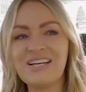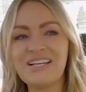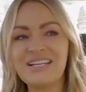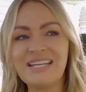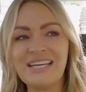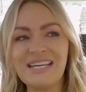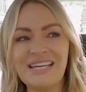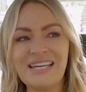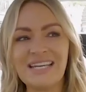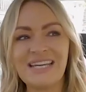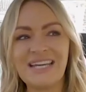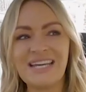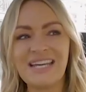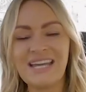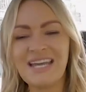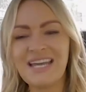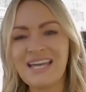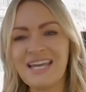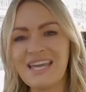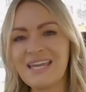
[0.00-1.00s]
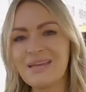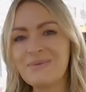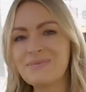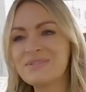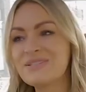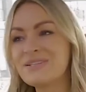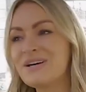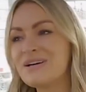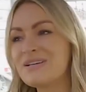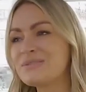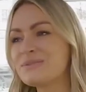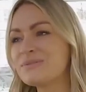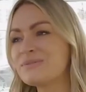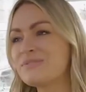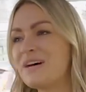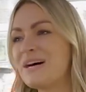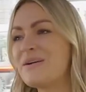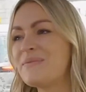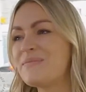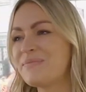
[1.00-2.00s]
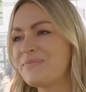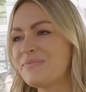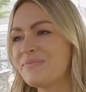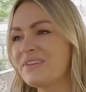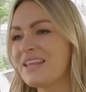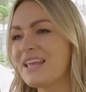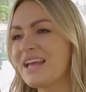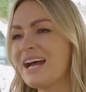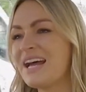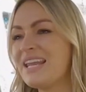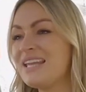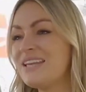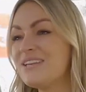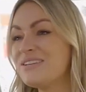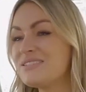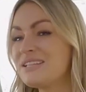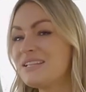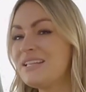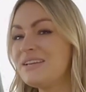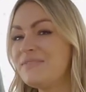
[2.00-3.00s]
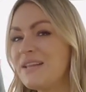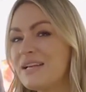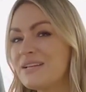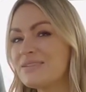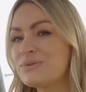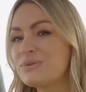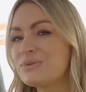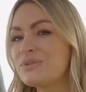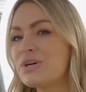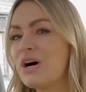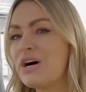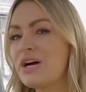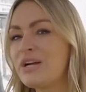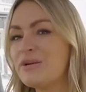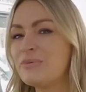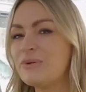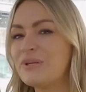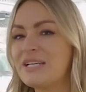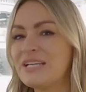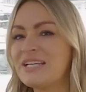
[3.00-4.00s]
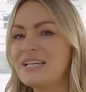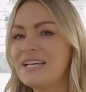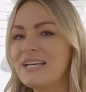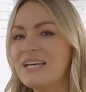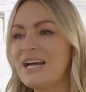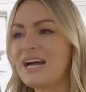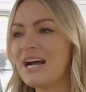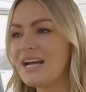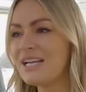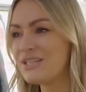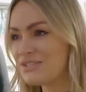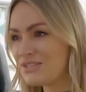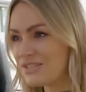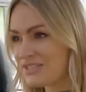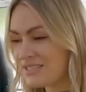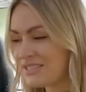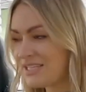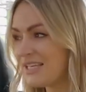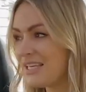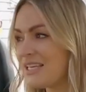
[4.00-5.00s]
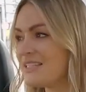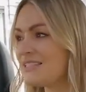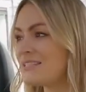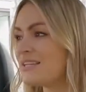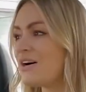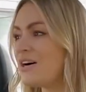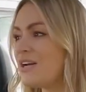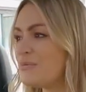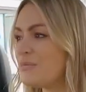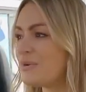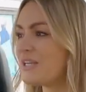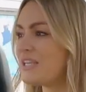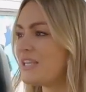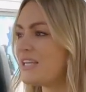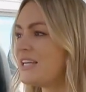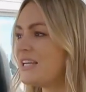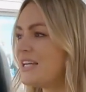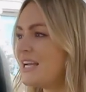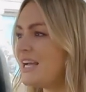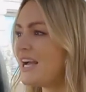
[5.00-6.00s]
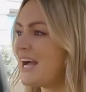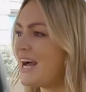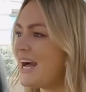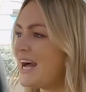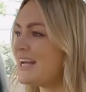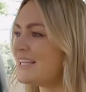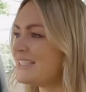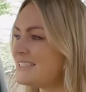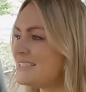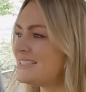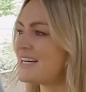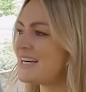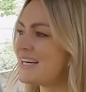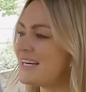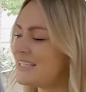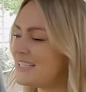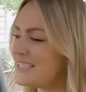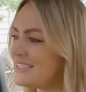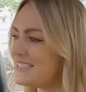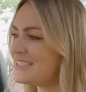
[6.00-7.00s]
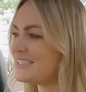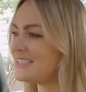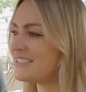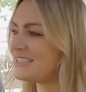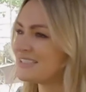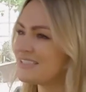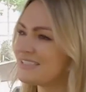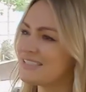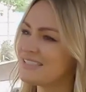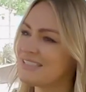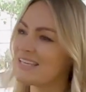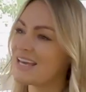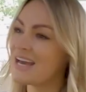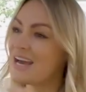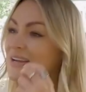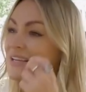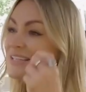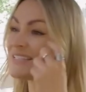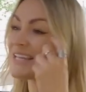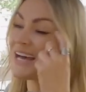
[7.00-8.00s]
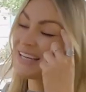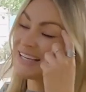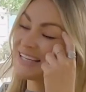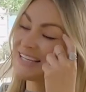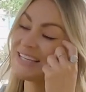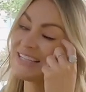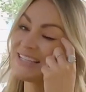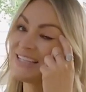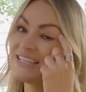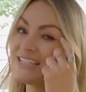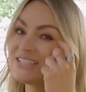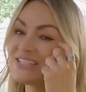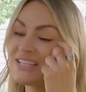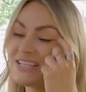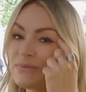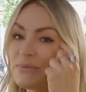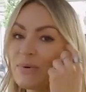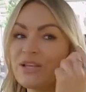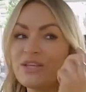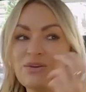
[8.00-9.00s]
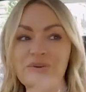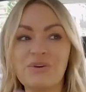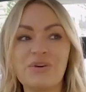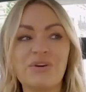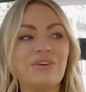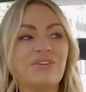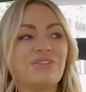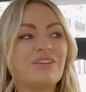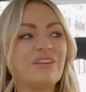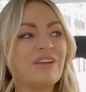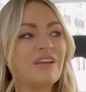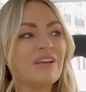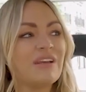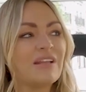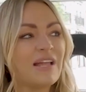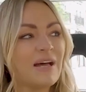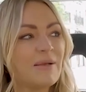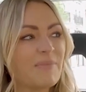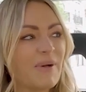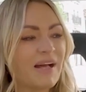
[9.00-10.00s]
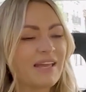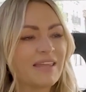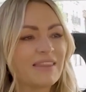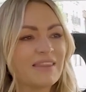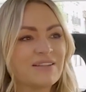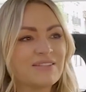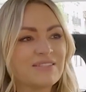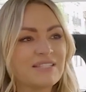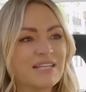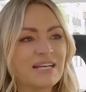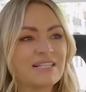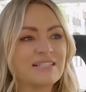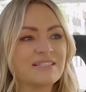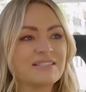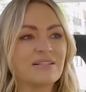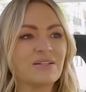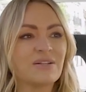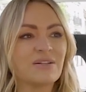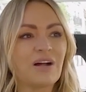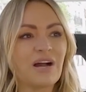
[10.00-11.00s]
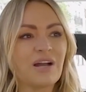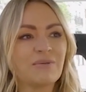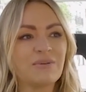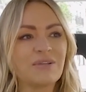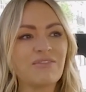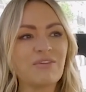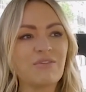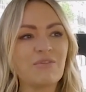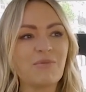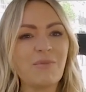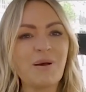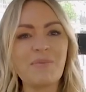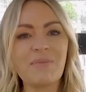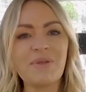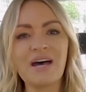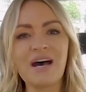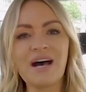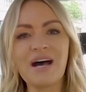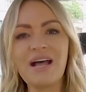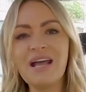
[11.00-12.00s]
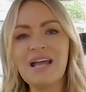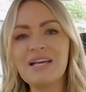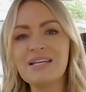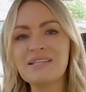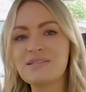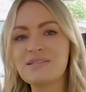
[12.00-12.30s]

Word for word: Ernie, he was an Arsenal fan. Yep. And he used to live next door to Highbury. Yep. And he used to sneak into Highbury and uh, when you could. Yeah, exactly. Literally, when you could. Like back in those days, not I would ever remember that.